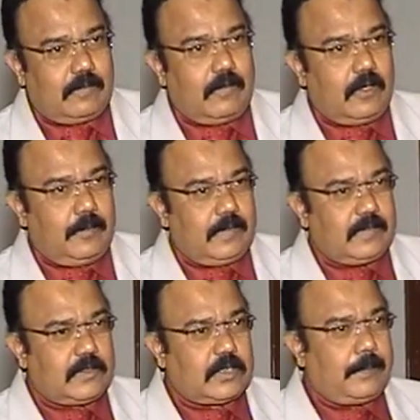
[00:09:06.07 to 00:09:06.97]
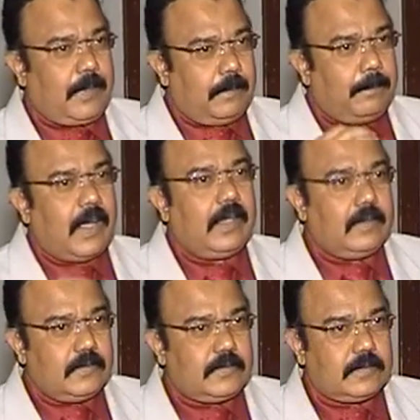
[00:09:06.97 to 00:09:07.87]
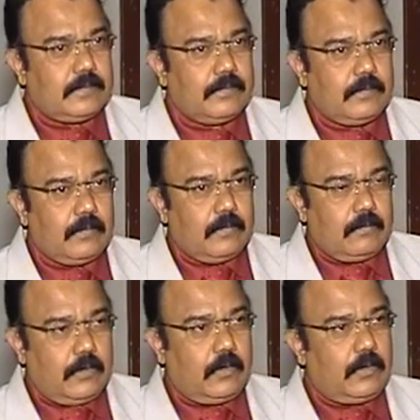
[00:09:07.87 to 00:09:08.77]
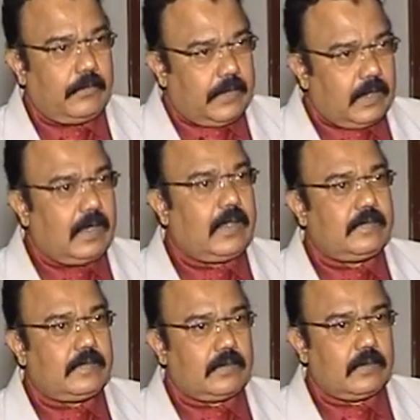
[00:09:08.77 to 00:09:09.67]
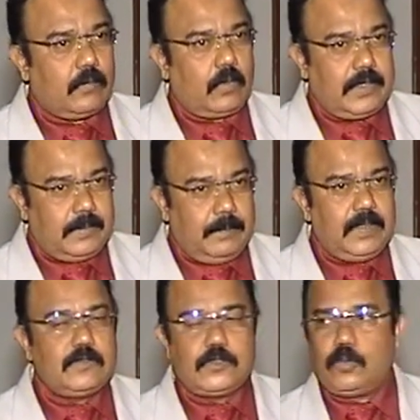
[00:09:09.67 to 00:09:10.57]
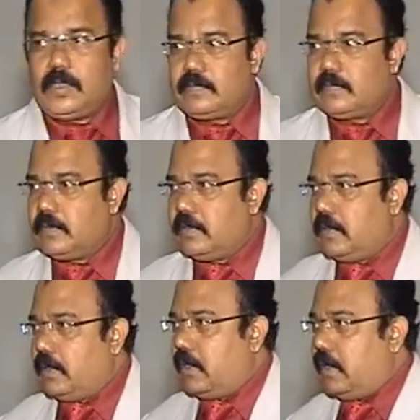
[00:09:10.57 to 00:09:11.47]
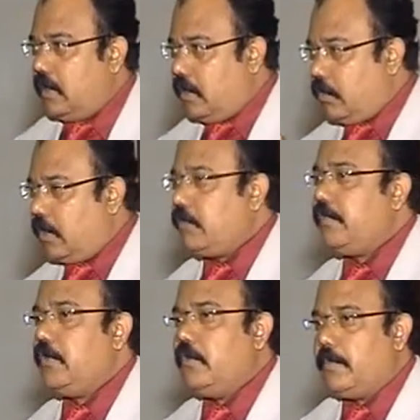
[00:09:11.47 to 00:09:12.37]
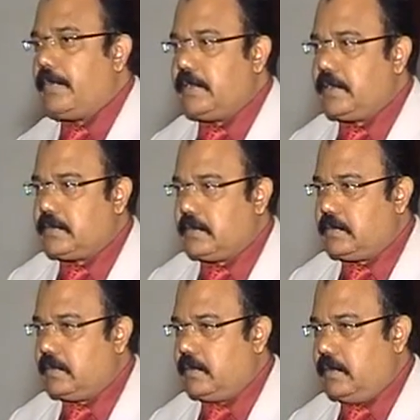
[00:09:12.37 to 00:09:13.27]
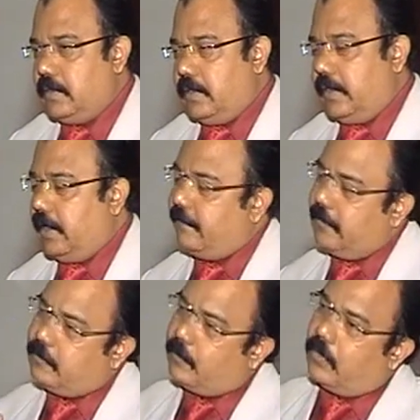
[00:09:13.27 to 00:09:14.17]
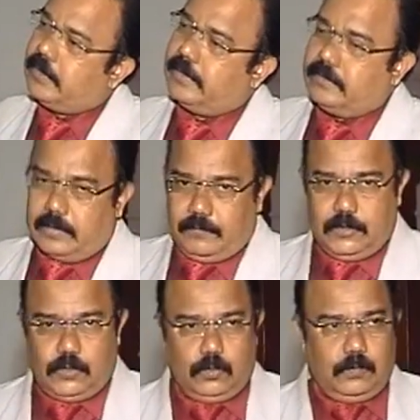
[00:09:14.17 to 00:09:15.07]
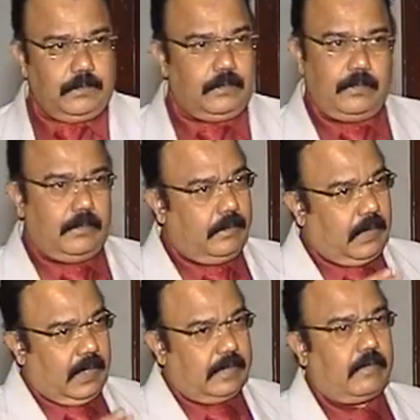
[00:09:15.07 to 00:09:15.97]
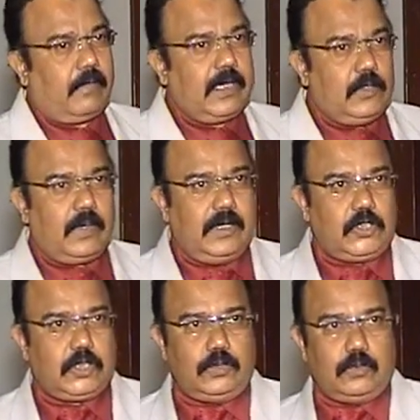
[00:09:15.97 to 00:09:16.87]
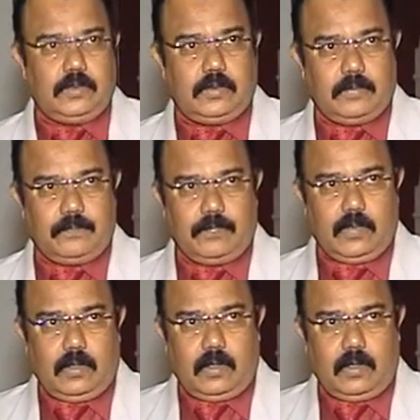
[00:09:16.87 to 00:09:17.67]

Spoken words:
So it's got to be such a big balance. We got to realize what it means to us and how we're going to protect it. And every small thing that we do has a value addition to it.